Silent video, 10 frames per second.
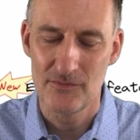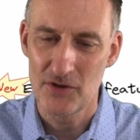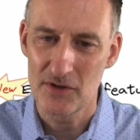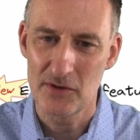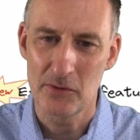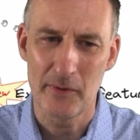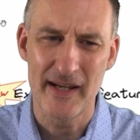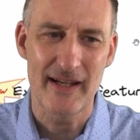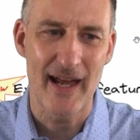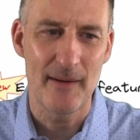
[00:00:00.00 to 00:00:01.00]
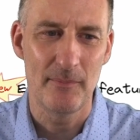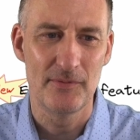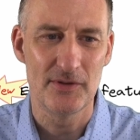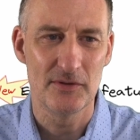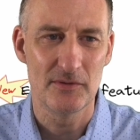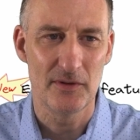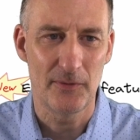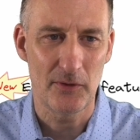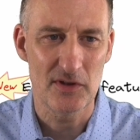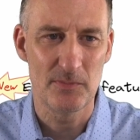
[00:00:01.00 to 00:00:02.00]
just to recap. So the
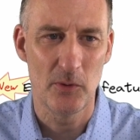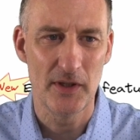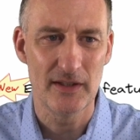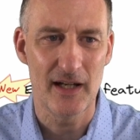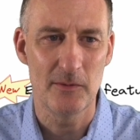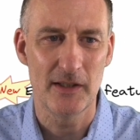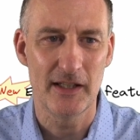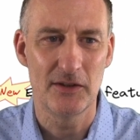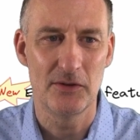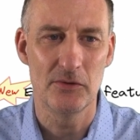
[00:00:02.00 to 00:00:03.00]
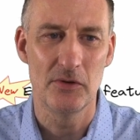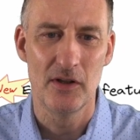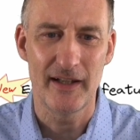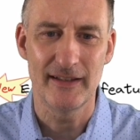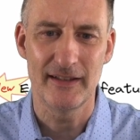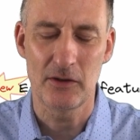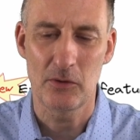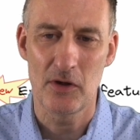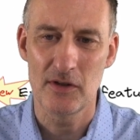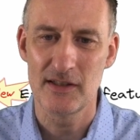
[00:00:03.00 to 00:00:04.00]
first point I wanted to get
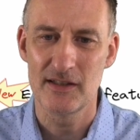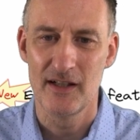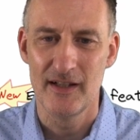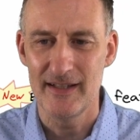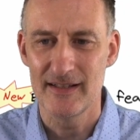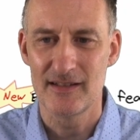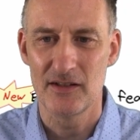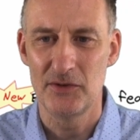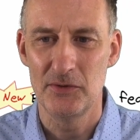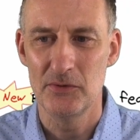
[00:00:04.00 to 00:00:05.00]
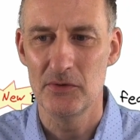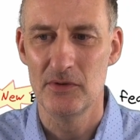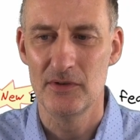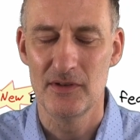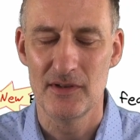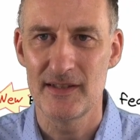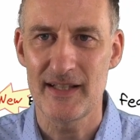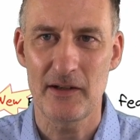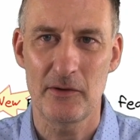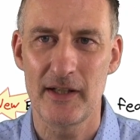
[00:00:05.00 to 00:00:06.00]
across is to
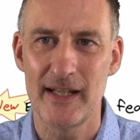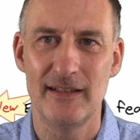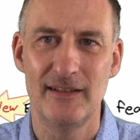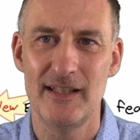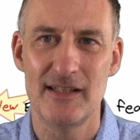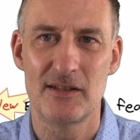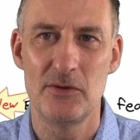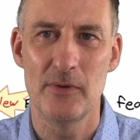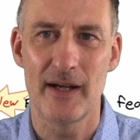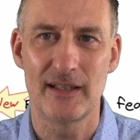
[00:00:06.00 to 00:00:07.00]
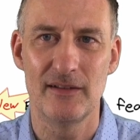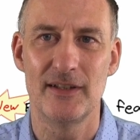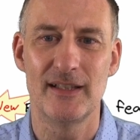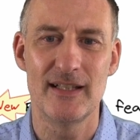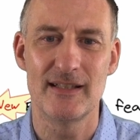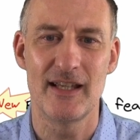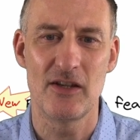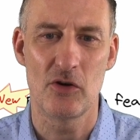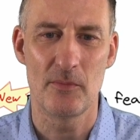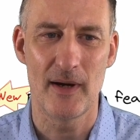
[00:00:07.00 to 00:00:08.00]
segregate these two activities in
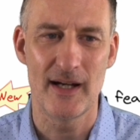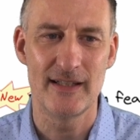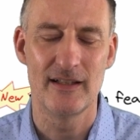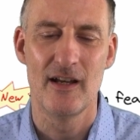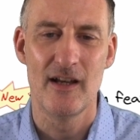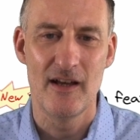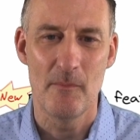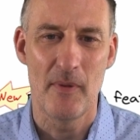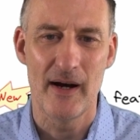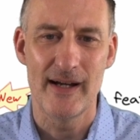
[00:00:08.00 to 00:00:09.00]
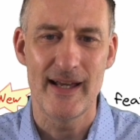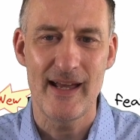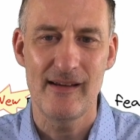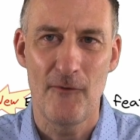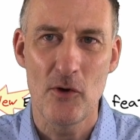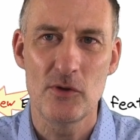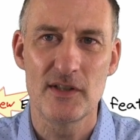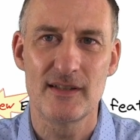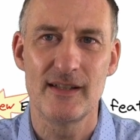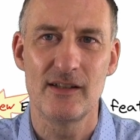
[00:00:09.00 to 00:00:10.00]
your mind by
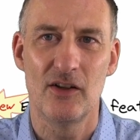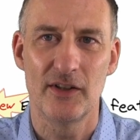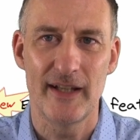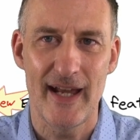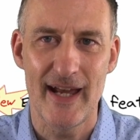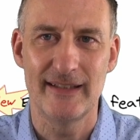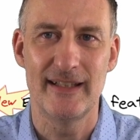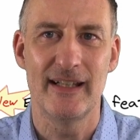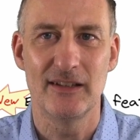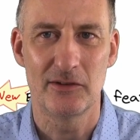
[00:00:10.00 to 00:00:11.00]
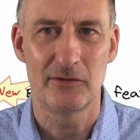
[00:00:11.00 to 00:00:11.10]
focusing on adding the